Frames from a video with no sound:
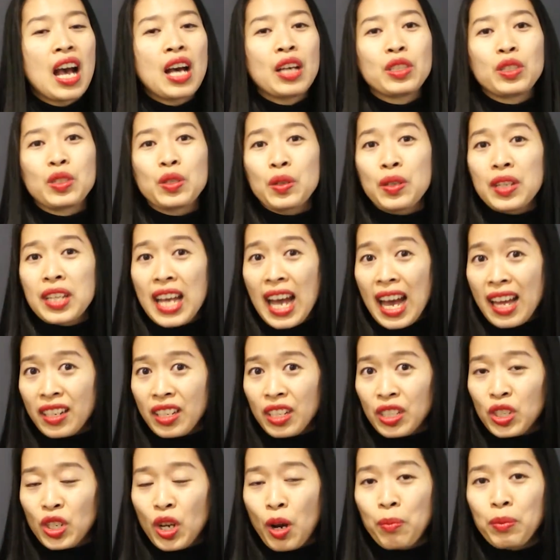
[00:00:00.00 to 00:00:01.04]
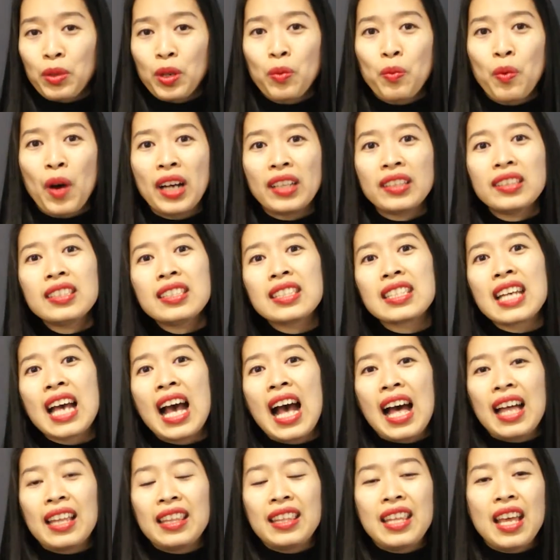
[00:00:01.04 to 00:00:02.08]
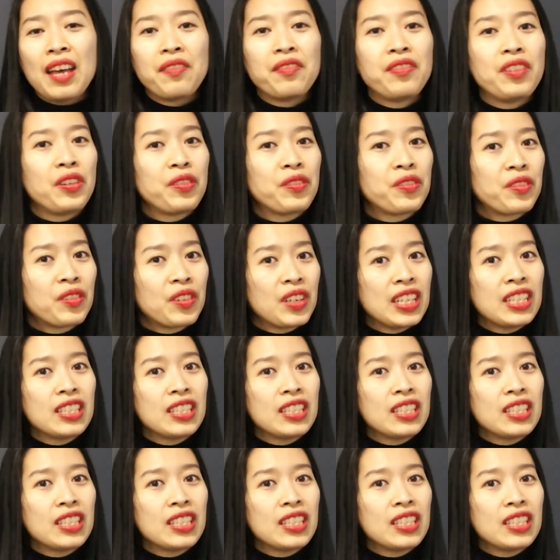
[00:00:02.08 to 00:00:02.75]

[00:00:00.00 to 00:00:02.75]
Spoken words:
to get the job you want, then feel free